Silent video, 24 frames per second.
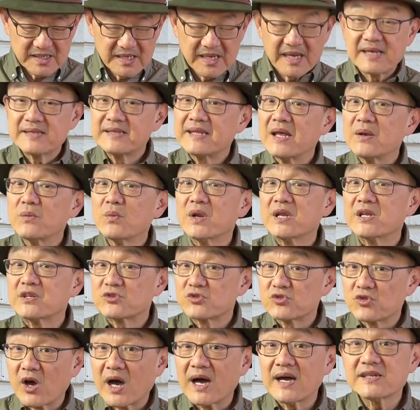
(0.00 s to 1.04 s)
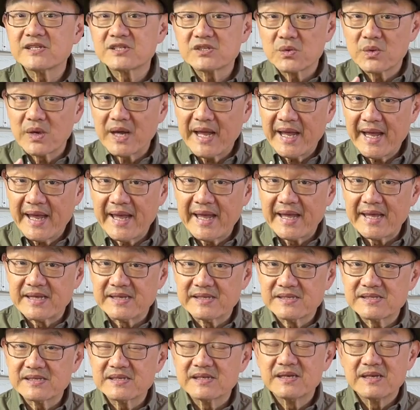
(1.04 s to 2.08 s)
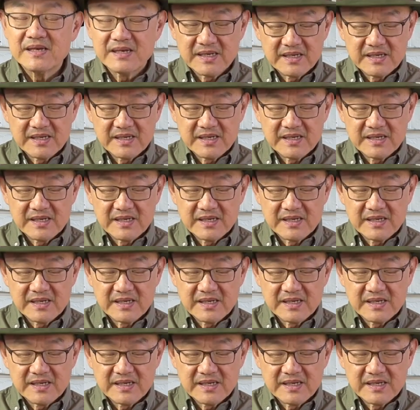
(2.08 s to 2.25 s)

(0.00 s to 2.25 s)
And then when it dries to a haze,